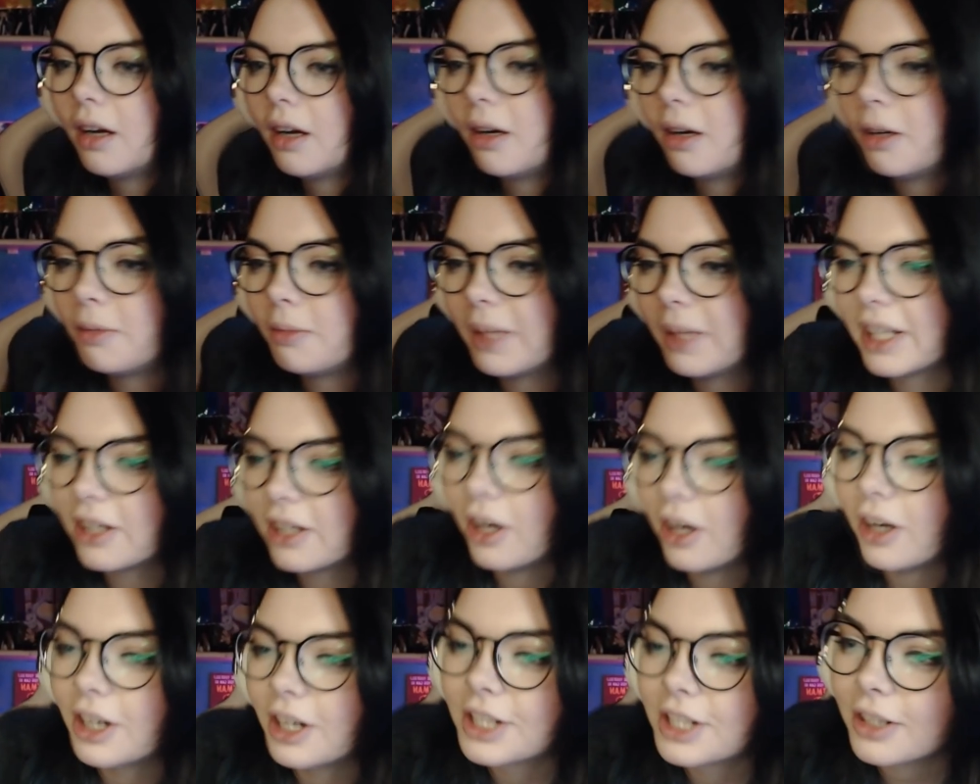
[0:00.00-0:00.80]
Oh my
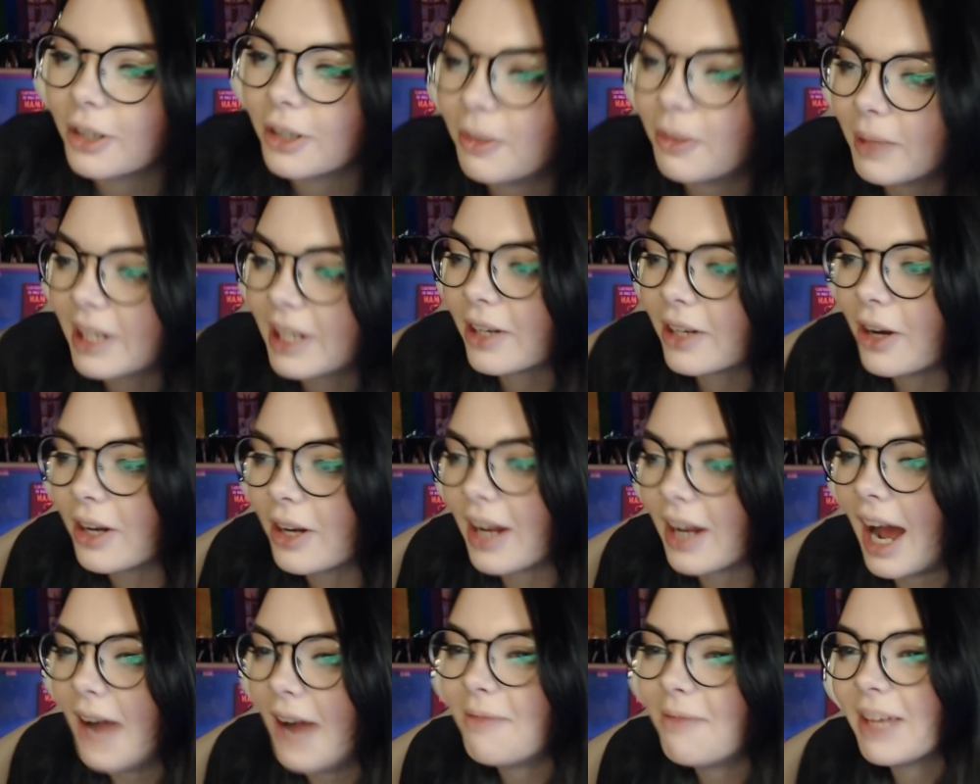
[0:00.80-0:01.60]
god, oh my god.
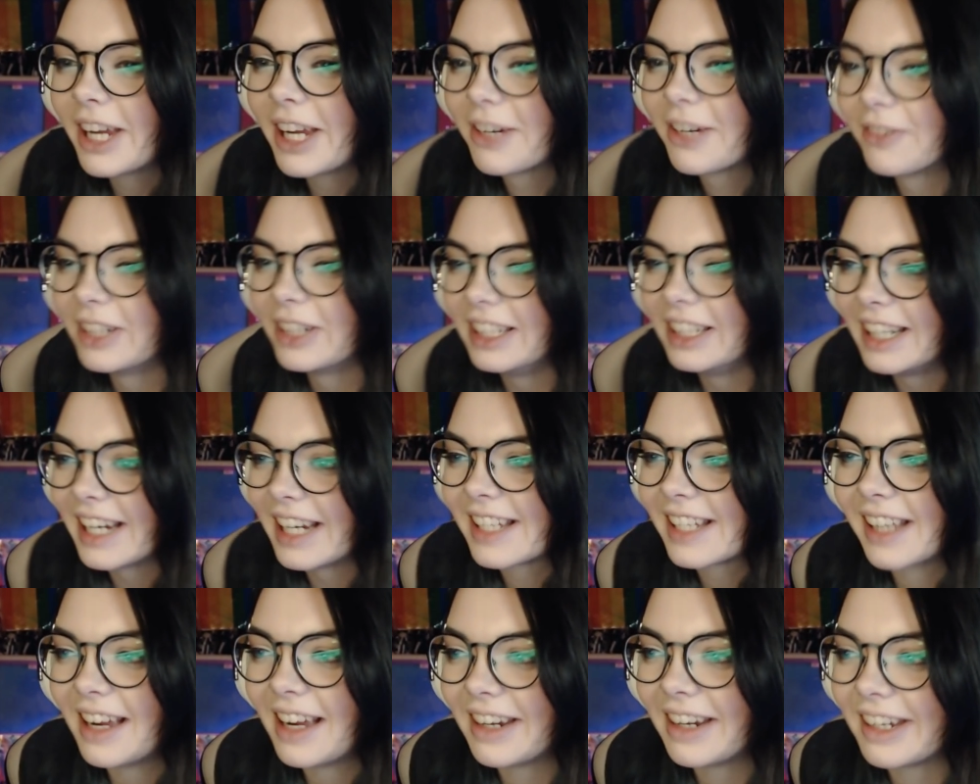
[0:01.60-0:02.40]
I'm like really
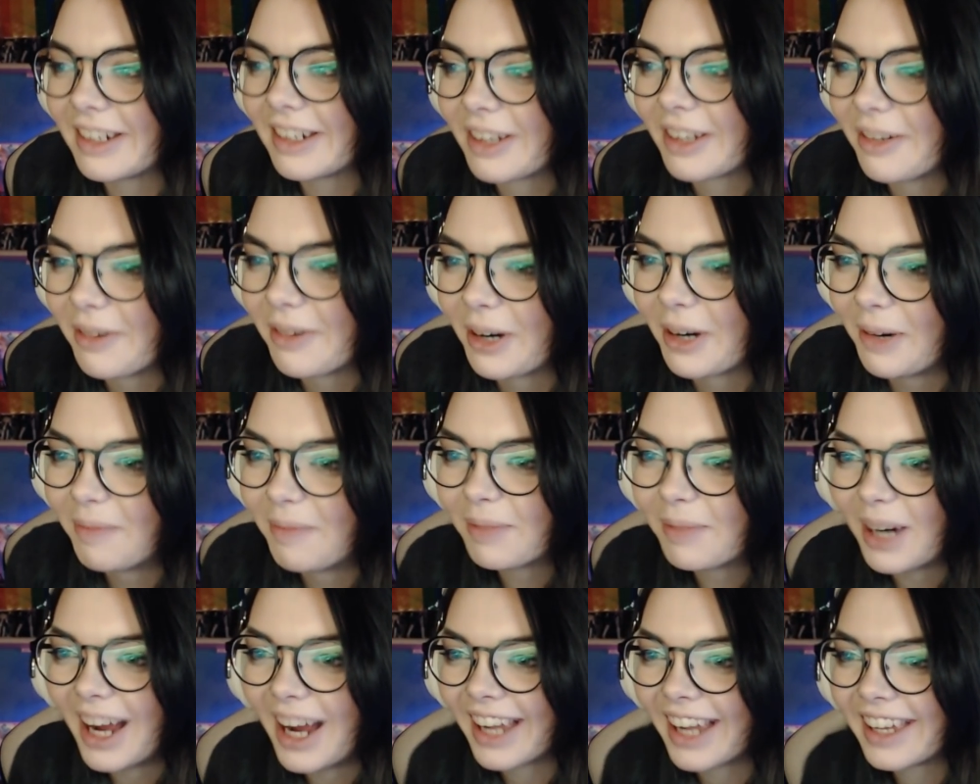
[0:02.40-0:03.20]
excited that we're on
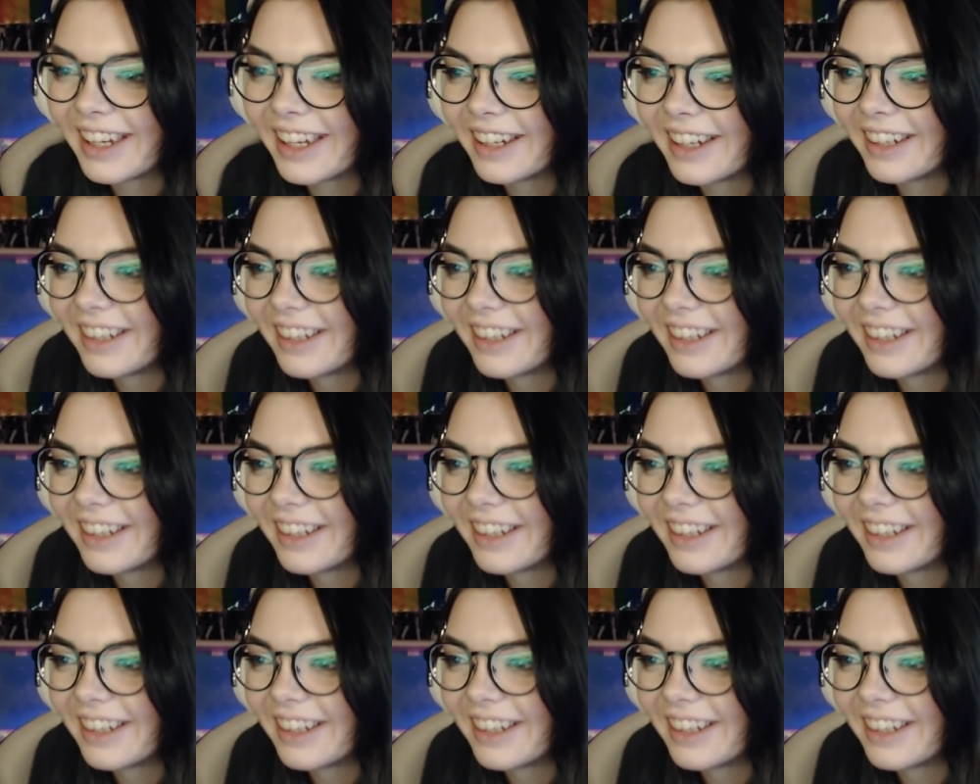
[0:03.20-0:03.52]
Braca.